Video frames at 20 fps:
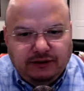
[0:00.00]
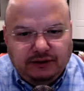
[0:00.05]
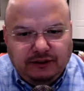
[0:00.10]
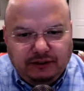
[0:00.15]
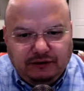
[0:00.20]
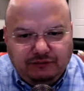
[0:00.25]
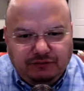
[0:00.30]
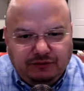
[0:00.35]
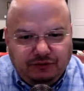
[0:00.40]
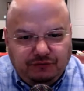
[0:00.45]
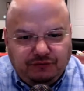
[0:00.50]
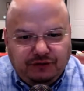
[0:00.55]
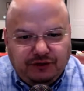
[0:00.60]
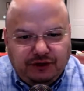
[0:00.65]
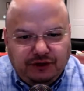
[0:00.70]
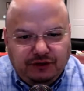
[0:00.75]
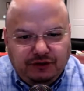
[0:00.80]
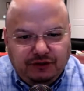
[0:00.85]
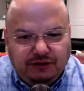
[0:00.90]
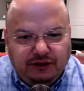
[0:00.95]
if you've
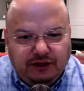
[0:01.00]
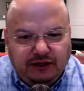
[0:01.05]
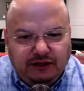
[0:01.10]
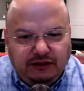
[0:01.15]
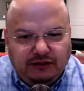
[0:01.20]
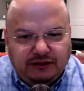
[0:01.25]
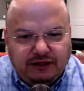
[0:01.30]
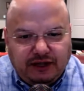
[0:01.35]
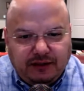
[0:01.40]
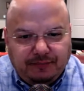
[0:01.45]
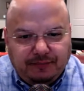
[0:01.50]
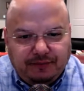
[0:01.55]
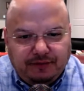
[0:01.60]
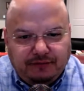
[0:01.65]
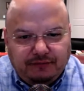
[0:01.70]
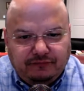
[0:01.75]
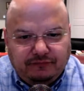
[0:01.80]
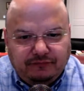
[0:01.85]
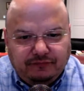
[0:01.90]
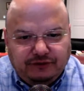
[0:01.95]
done any type
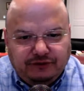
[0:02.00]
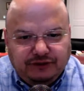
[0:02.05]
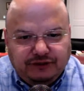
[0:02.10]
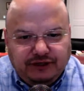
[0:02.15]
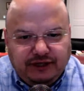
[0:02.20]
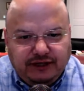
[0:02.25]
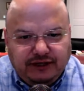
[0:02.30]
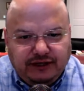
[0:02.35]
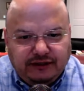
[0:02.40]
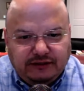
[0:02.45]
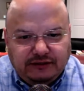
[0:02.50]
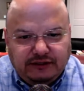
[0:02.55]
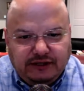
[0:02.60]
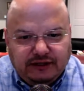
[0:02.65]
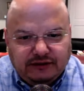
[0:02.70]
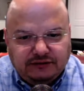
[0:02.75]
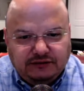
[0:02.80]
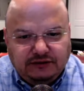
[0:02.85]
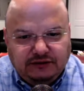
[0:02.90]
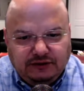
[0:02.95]
of genetic
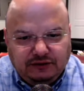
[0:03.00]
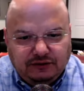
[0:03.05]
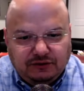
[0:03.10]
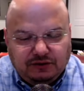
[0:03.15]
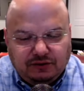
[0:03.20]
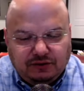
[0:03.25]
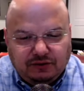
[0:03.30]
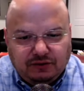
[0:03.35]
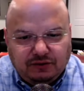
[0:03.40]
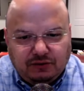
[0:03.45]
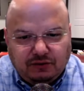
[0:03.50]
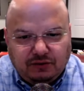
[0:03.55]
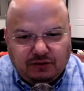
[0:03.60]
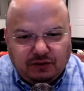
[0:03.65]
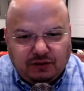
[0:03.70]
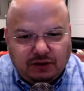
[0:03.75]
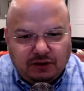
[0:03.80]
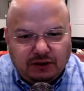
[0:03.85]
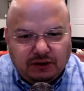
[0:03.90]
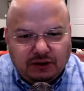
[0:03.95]
testing
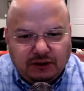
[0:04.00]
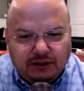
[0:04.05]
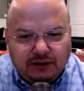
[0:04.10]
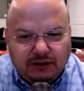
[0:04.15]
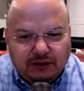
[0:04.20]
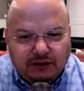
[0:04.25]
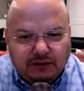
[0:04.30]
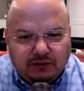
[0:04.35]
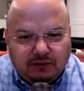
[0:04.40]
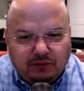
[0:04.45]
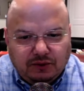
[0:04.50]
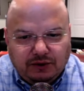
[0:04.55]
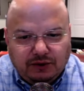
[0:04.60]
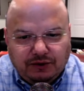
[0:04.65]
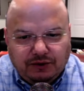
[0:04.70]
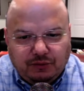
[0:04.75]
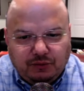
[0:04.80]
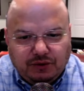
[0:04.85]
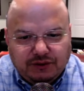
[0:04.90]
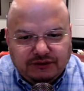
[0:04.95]
or what are
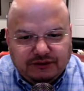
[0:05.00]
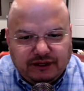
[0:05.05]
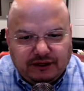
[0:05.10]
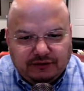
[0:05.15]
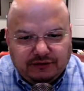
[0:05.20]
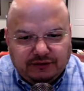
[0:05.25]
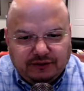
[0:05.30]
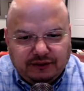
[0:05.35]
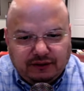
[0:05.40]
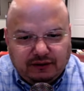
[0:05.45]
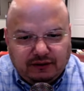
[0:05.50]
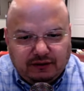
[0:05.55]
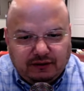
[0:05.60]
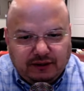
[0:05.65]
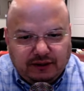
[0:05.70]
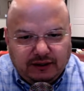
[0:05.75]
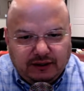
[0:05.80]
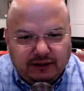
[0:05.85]
the ones out there?